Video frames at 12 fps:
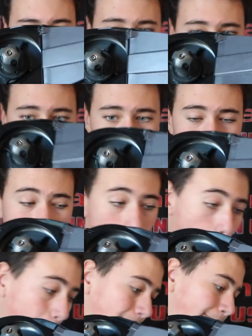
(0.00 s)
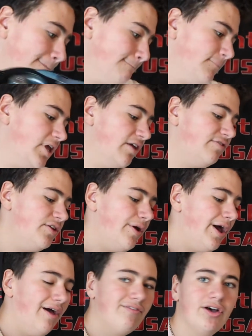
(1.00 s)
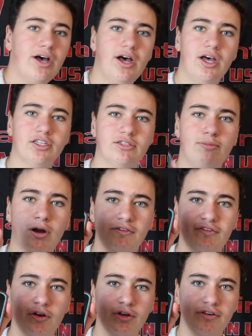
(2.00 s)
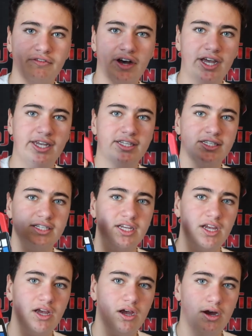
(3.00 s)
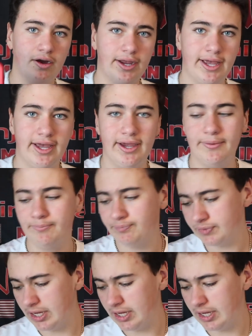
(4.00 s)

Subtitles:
so far. If you have a smartphone device, okay,